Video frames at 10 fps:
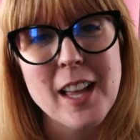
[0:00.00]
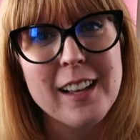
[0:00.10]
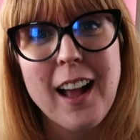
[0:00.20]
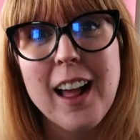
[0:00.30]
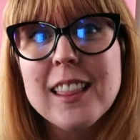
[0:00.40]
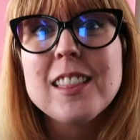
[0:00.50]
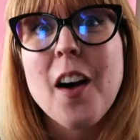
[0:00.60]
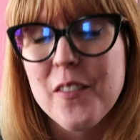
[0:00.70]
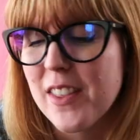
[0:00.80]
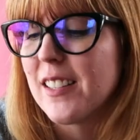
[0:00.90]
Like I
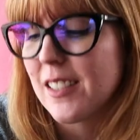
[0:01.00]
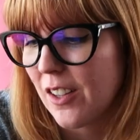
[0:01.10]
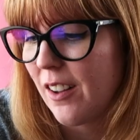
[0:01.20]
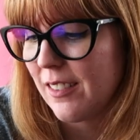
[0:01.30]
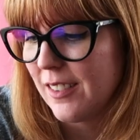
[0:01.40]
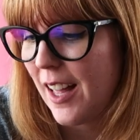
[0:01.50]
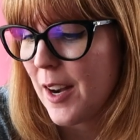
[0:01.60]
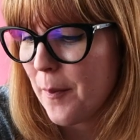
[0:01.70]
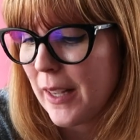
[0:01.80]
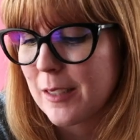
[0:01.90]
love this skull
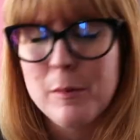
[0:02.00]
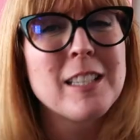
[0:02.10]
and it makes